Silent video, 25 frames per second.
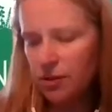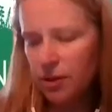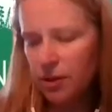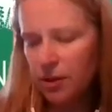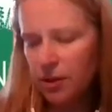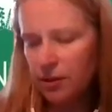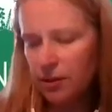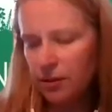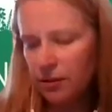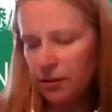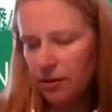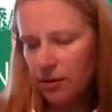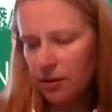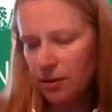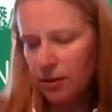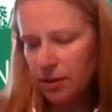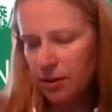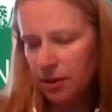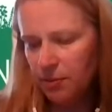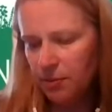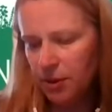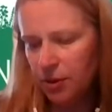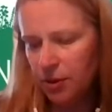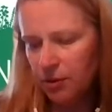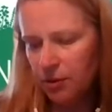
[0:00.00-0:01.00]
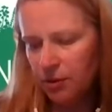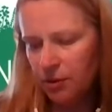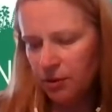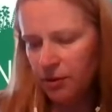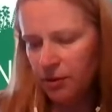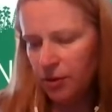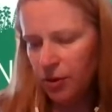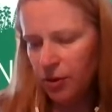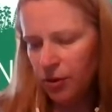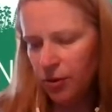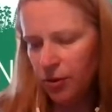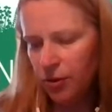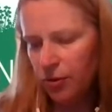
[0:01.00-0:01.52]
so I'm clear, Damien,
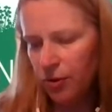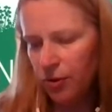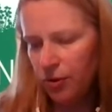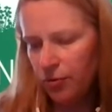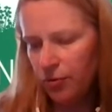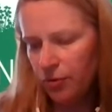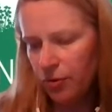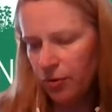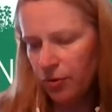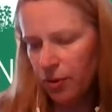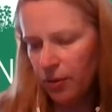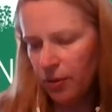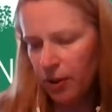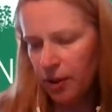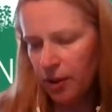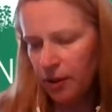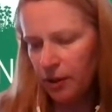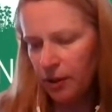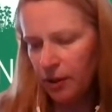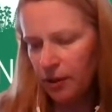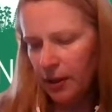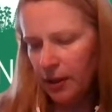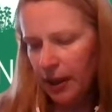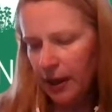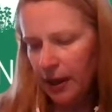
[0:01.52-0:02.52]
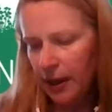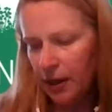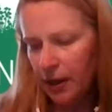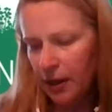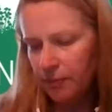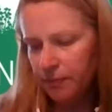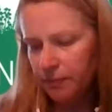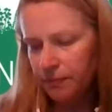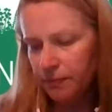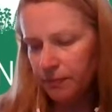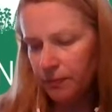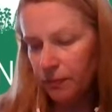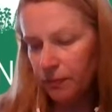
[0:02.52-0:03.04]
you're growing
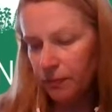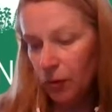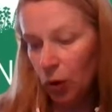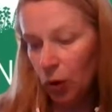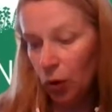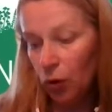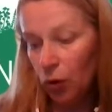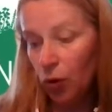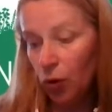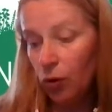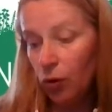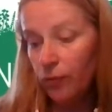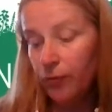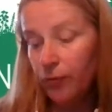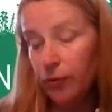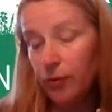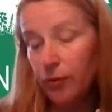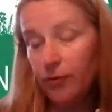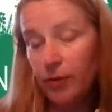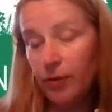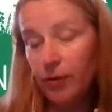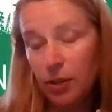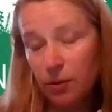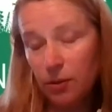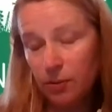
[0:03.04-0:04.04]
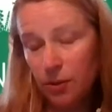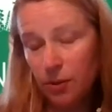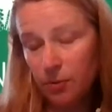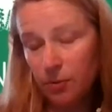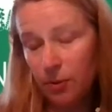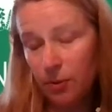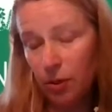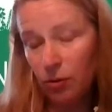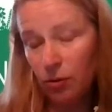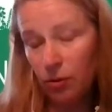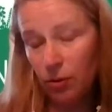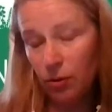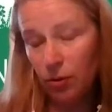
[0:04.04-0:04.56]
not for the vegetables,
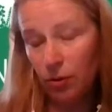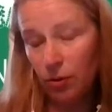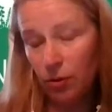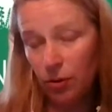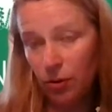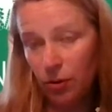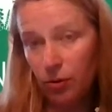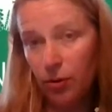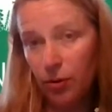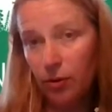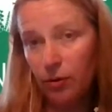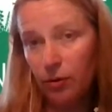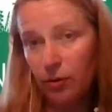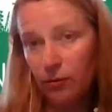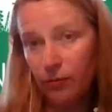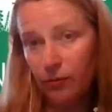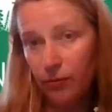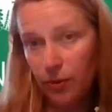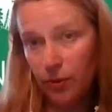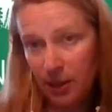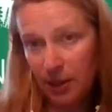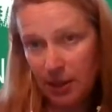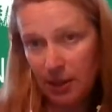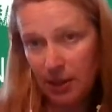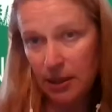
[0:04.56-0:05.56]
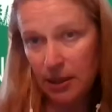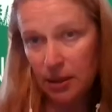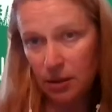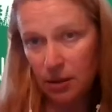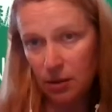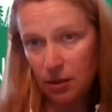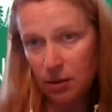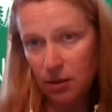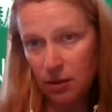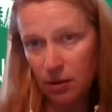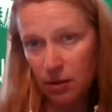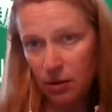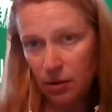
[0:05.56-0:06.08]
but you're growing for the seed.
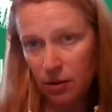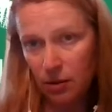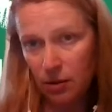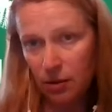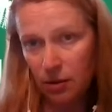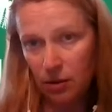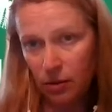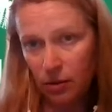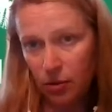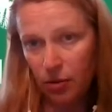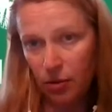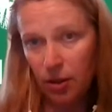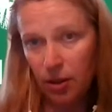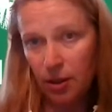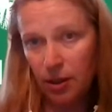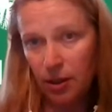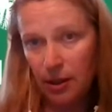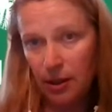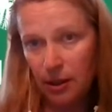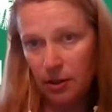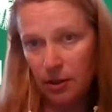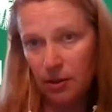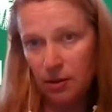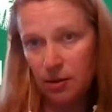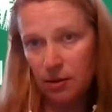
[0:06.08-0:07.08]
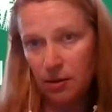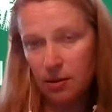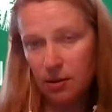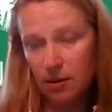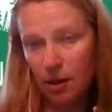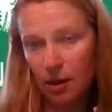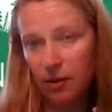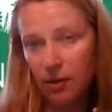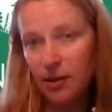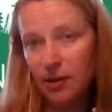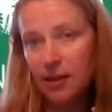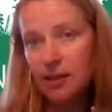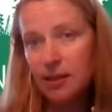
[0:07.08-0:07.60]
You're growing
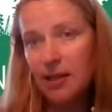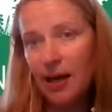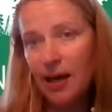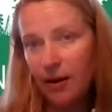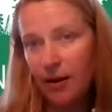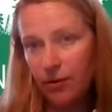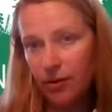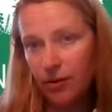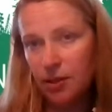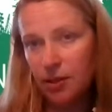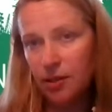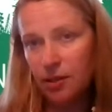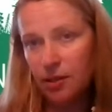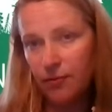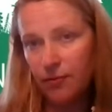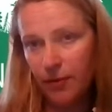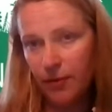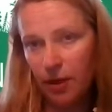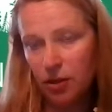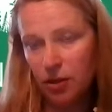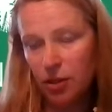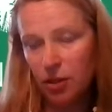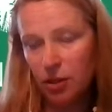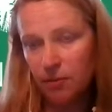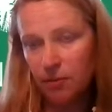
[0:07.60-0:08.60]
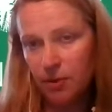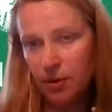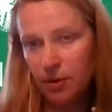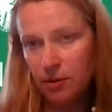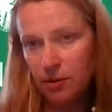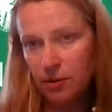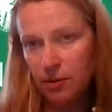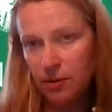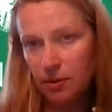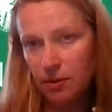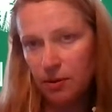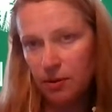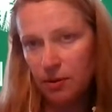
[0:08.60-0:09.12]
are these heritage
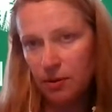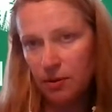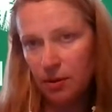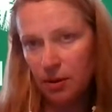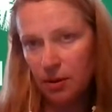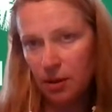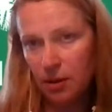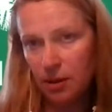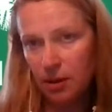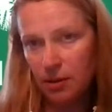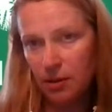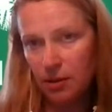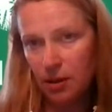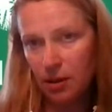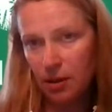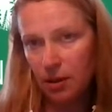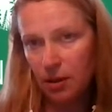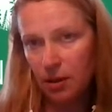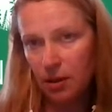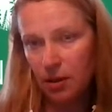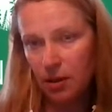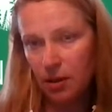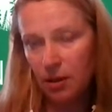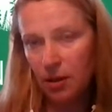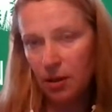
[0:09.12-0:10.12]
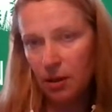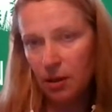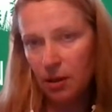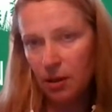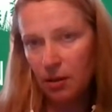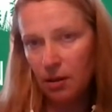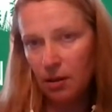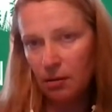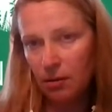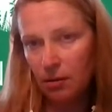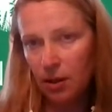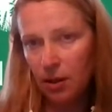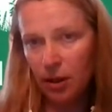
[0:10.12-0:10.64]
vegetables? Are these kind of
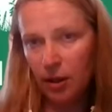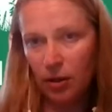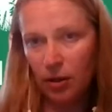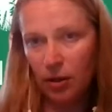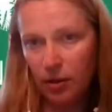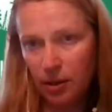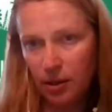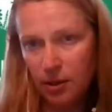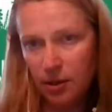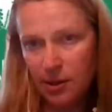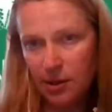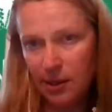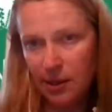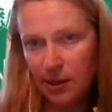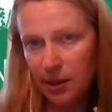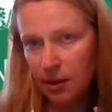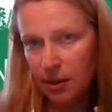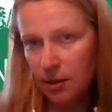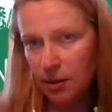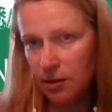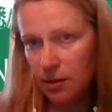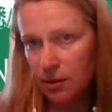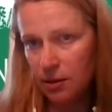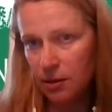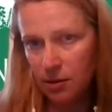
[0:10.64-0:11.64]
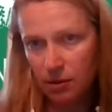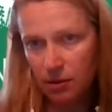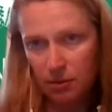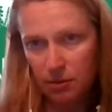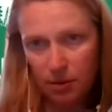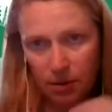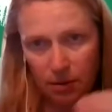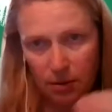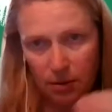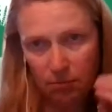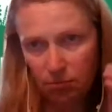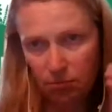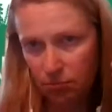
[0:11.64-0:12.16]
are these leeks?
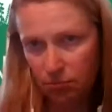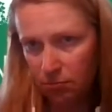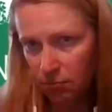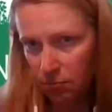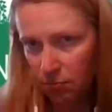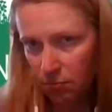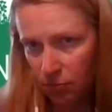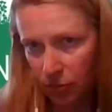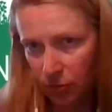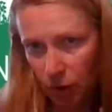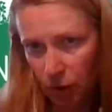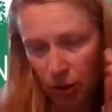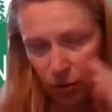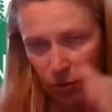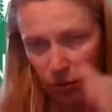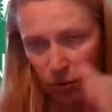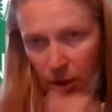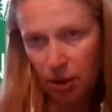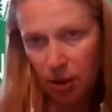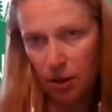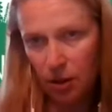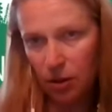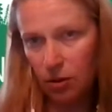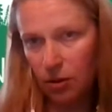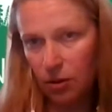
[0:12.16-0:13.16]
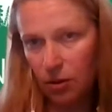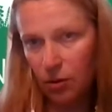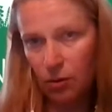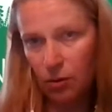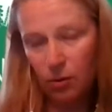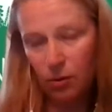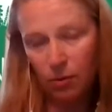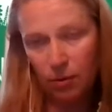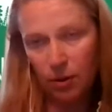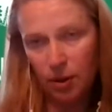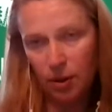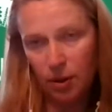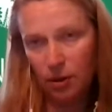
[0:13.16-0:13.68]
You kind of
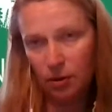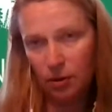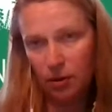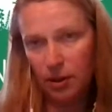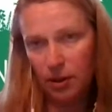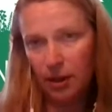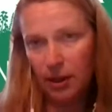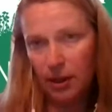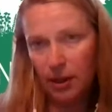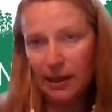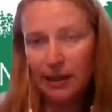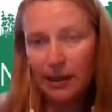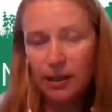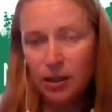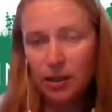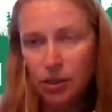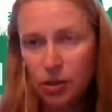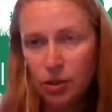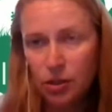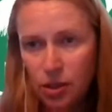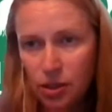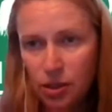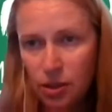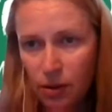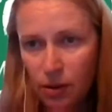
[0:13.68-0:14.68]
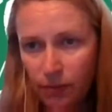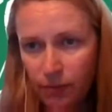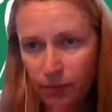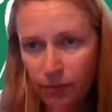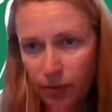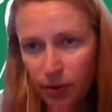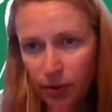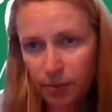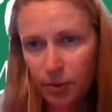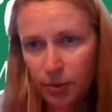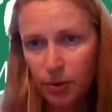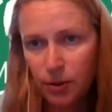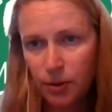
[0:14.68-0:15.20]
know where the lineage has come
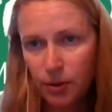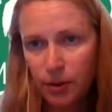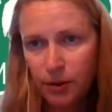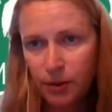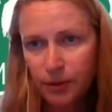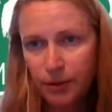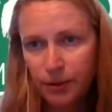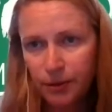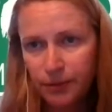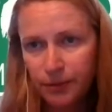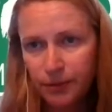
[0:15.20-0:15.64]
from, or?